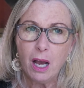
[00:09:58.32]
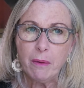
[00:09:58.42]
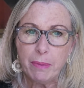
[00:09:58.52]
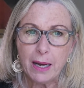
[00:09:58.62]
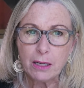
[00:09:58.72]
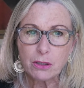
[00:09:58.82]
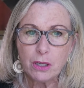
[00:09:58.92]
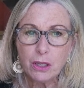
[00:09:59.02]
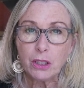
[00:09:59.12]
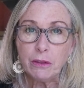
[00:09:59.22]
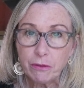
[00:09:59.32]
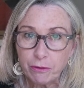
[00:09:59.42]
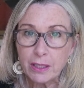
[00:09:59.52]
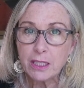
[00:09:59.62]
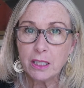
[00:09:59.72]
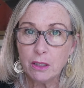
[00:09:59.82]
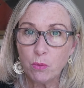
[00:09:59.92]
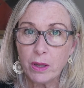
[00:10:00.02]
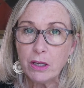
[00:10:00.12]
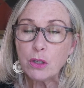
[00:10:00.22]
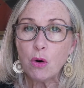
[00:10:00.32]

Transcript: about confronting them with it.